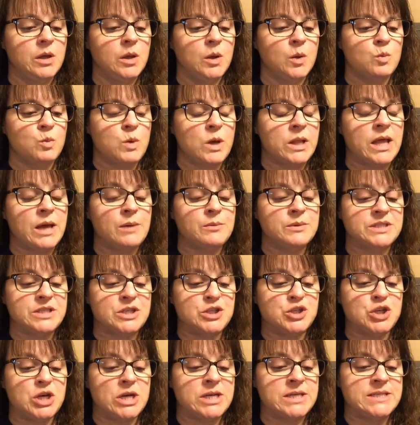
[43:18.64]
While I was
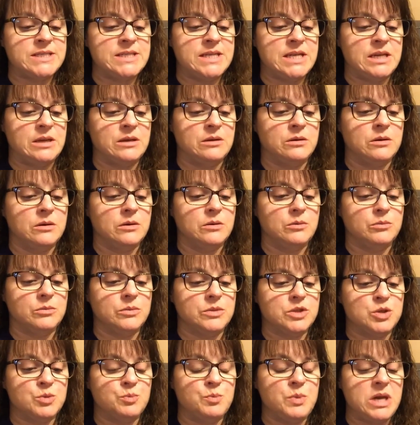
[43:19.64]
adjusting
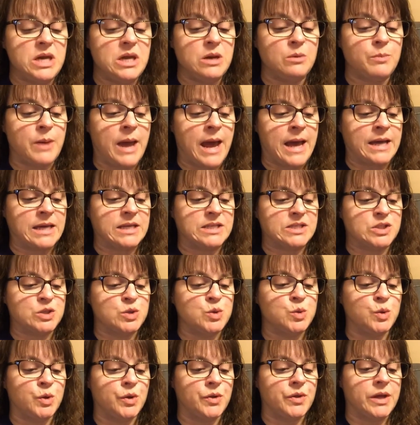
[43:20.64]
to being back at
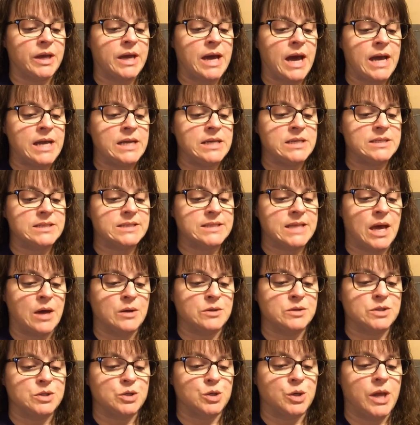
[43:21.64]
school, the guidance
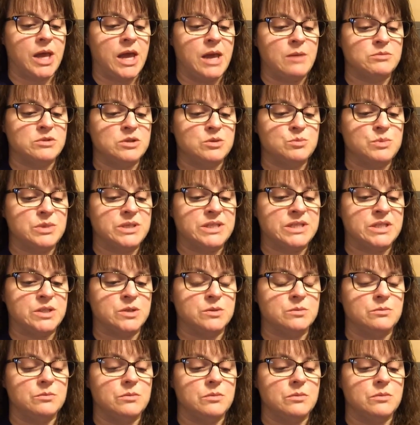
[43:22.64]
counselor came to Mrs.